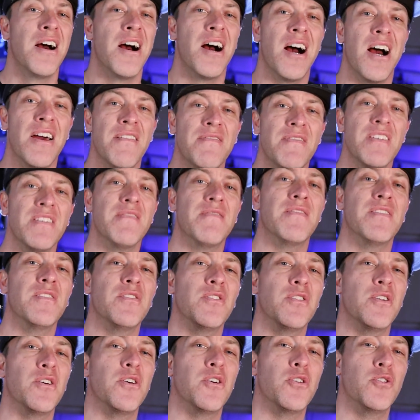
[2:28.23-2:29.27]
I've
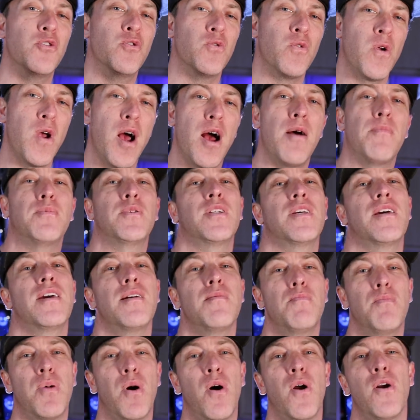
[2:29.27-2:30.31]
even dropped a
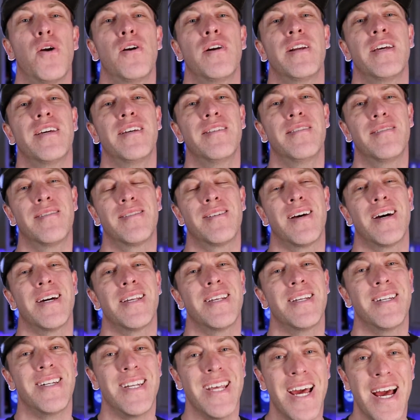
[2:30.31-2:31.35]
part inside
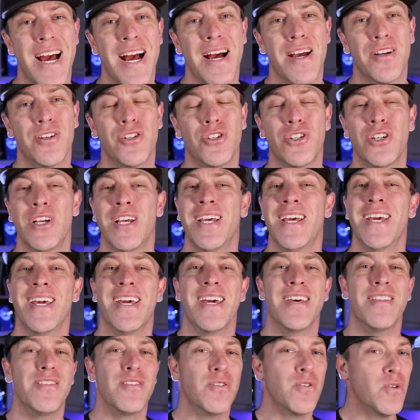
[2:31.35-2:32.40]
a dash,
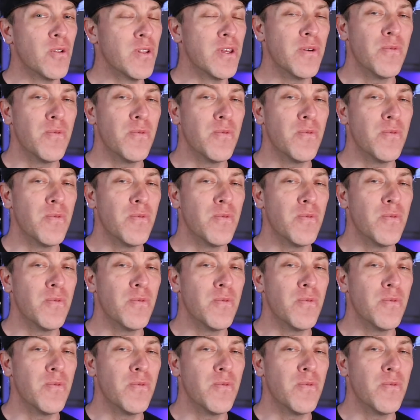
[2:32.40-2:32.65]
and the only